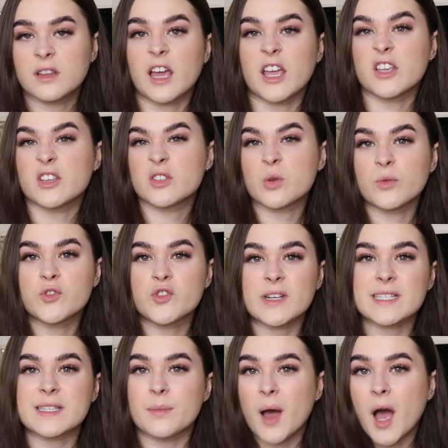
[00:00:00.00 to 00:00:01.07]
like sort of
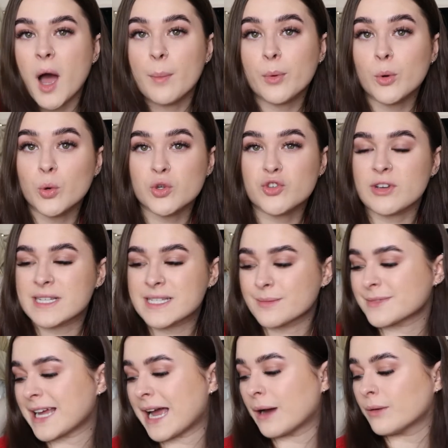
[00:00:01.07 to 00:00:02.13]
dress them up or dress
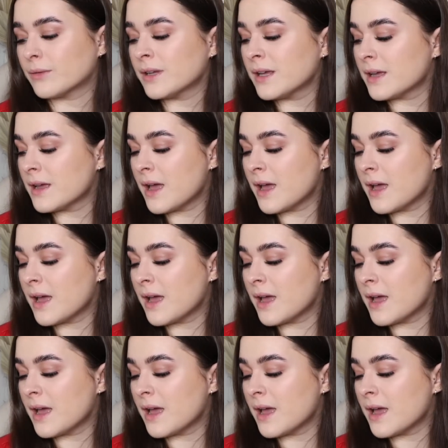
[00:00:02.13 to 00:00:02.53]
them down.